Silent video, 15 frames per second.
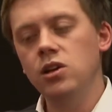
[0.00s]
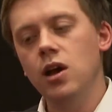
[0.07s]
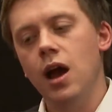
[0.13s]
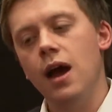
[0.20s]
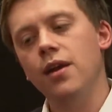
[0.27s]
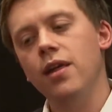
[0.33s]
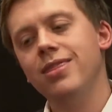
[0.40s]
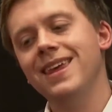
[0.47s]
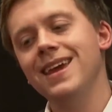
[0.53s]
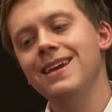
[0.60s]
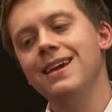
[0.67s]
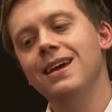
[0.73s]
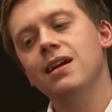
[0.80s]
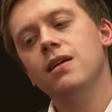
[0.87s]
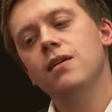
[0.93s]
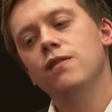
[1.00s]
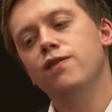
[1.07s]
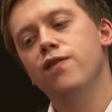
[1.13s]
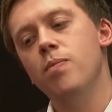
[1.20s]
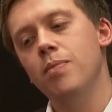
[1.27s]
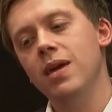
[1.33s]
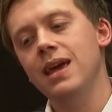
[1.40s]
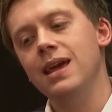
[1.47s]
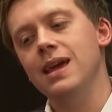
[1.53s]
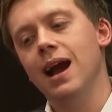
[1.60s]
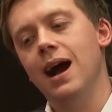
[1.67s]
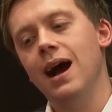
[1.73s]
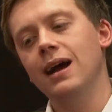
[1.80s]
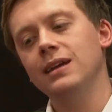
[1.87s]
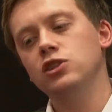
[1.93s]
And I think for
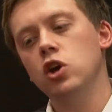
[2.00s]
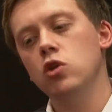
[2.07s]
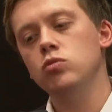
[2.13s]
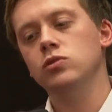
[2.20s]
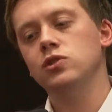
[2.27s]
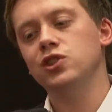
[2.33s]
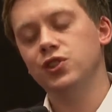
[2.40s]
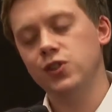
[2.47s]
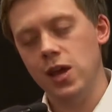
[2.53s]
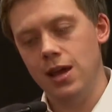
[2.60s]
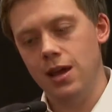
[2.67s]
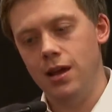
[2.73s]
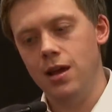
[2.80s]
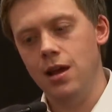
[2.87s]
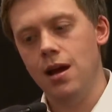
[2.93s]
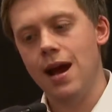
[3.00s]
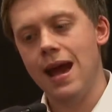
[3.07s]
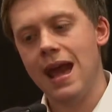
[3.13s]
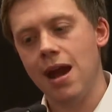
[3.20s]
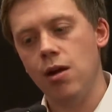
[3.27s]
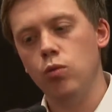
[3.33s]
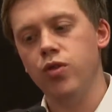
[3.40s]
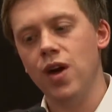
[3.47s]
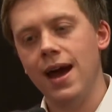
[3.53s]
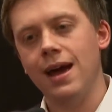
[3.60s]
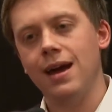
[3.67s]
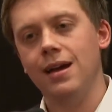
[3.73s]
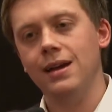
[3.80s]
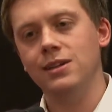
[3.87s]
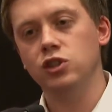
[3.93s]
me, I don't see how
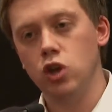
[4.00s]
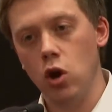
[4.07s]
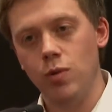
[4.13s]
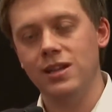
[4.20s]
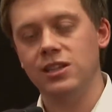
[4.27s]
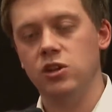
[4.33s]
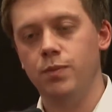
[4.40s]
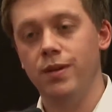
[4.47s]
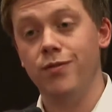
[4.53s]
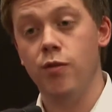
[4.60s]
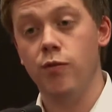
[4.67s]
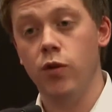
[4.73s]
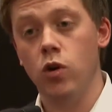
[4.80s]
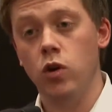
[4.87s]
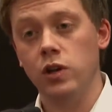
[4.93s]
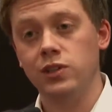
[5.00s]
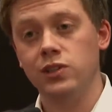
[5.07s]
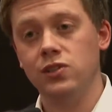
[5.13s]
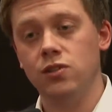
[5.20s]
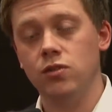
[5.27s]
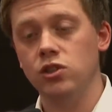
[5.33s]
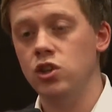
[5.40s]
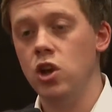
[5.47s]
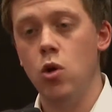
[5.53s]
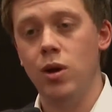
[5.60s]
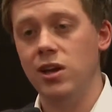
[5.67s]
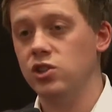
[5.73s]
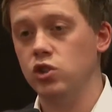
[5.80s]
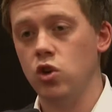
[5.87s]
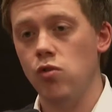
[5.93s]
that is going to be reversed. There's no
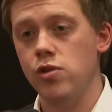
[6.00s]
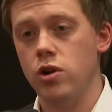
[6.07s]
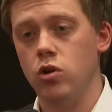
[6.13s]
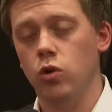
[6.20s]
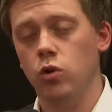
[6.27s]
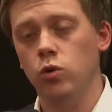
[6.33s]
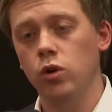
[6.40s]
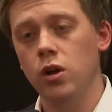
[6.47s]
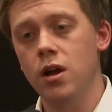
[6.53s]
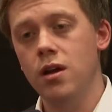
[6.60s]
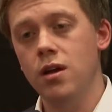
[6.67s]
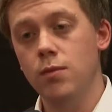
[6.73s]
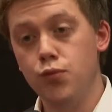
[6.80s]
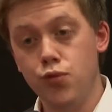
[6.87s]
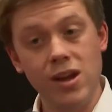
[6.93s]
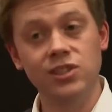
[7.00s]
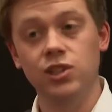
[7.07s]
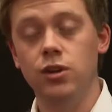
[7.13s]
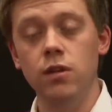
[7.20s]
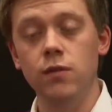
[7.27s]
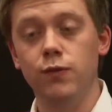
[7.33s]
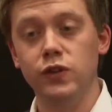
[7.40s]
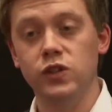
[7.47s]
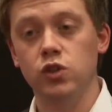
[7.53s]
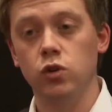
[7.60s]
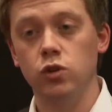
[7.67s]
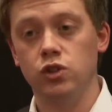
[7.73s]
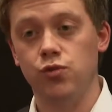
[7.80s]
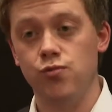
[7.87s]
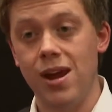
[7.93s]
historical precedent for
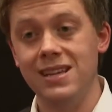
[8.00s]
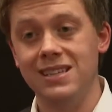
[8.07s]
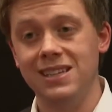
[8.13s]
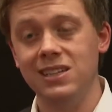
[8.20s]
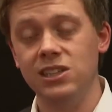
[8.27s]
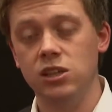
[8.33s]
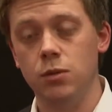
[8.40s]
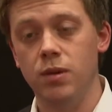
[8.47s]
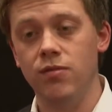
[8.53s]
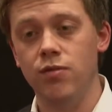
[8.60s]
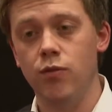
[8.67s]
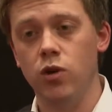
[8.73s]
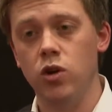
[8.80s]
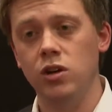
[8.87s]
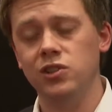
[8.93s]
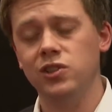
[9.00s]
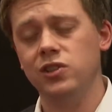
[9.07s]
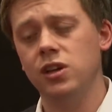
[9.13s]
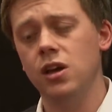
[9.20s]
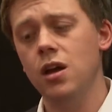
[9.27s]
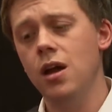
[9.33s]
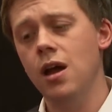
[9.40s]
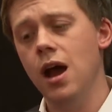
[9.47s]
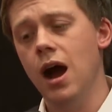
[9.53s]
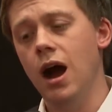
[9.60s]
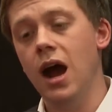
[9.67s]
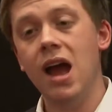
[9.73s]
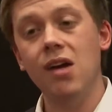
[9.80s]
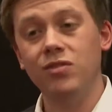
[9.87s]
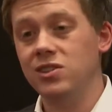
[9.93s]
such ratings to be reversed. I
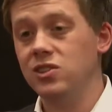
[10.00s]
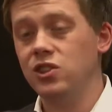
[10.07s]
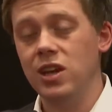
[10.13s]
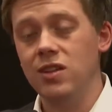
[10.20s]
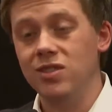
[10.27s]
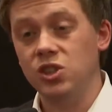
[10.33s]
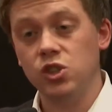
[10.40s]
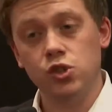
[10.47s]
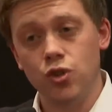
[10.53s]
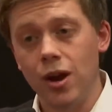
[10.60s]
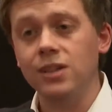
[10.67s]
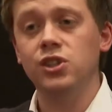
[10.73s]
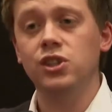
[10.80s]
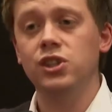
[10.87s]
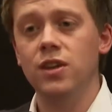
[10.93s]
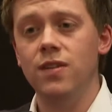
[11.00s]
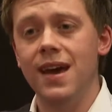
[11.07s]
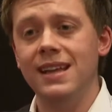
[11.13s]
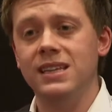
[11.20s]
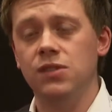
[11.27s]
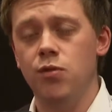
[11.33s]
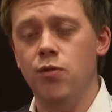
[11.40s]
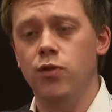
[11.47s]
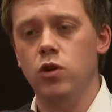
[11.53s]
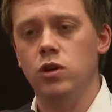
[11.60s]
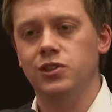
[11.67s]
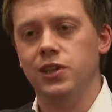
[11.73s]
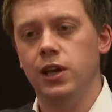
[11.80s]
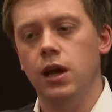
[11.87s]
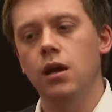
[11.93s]
haven't seen the strategy there to
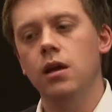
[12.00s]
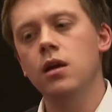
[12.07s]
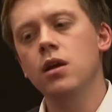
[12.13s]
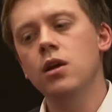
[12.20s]
reverse it.